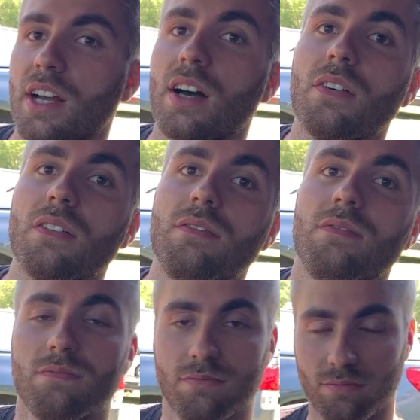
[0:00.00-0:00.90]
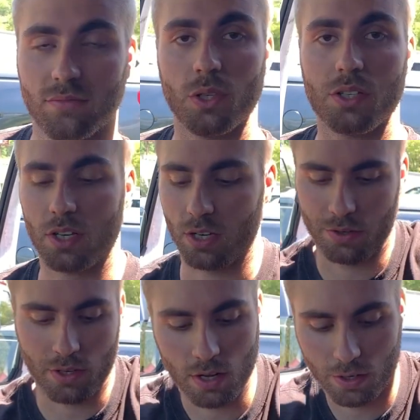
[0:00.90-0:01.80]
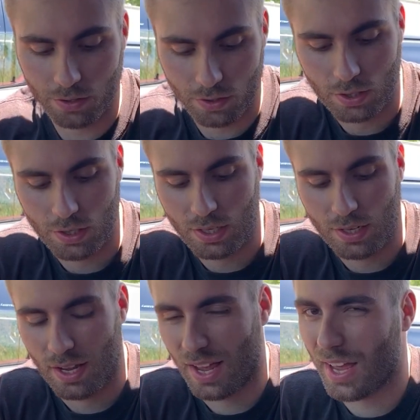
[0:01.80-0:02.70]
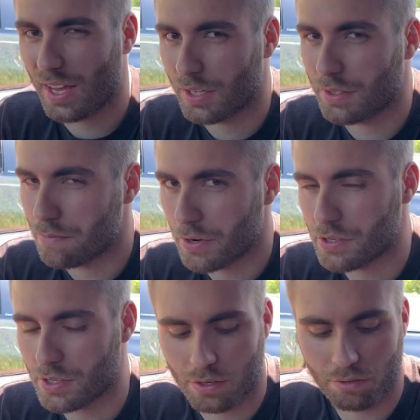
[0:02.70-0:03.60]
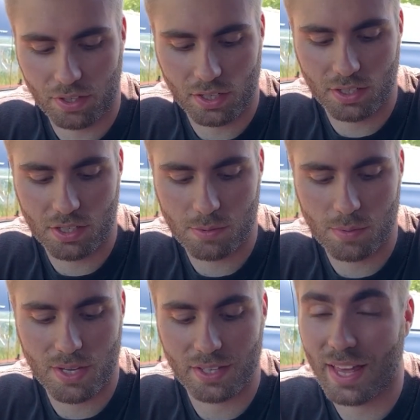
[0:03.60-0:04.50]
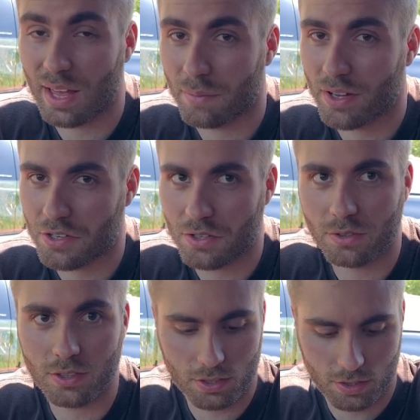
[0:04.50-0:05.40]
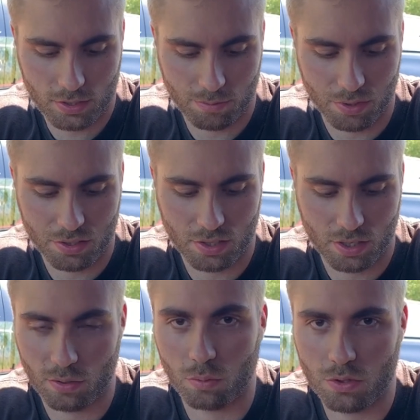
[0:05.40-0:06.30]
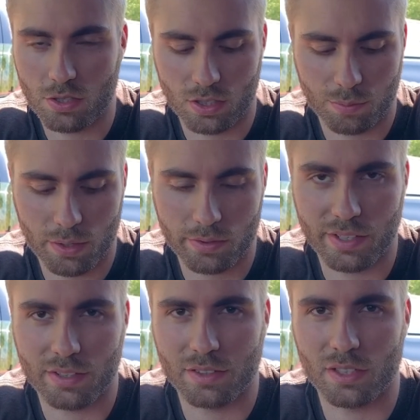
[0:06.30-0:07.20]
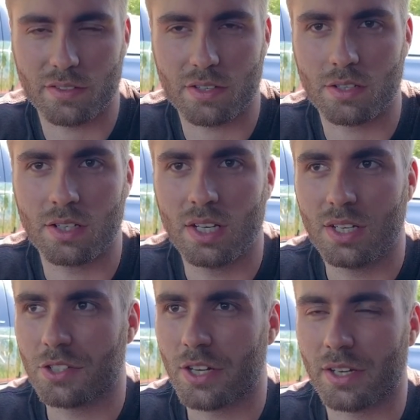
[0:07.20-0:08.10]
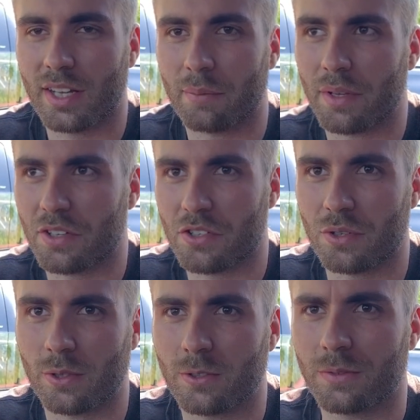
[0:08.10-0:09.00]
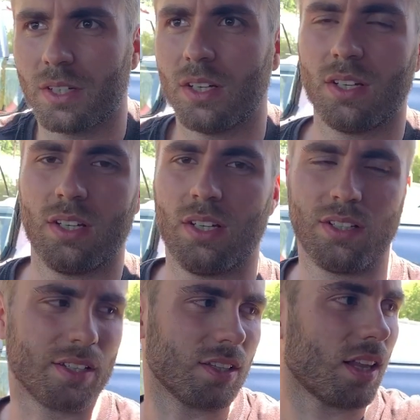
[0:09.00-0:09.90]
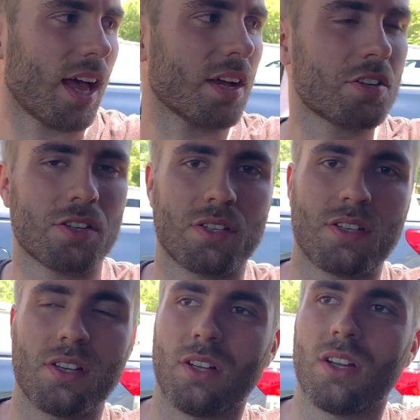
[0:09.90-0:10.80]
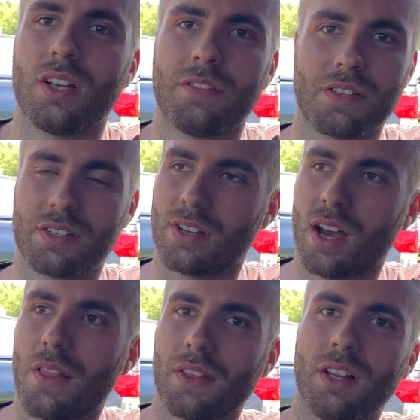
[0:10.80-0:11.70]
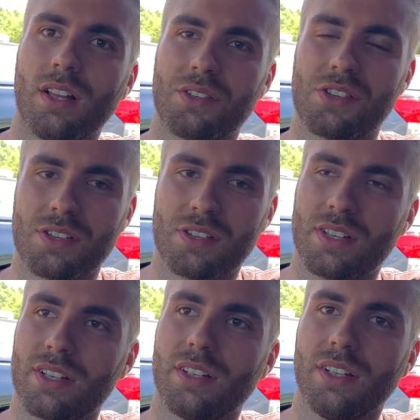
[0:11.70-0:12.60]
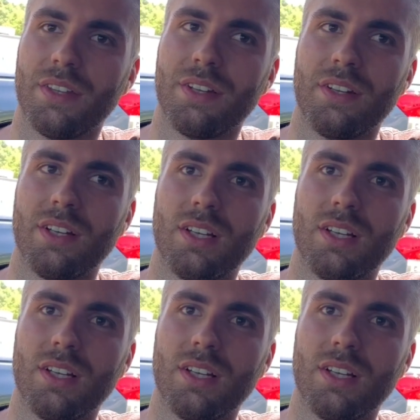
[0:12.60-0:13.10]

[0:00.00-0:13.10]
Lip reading: out what's going on. I personally don't think it needs to be making that much noise, but we'll see. Pop the valve covers and check it out, make sure that the lash is still on. If it's not, then I'll adjust that and then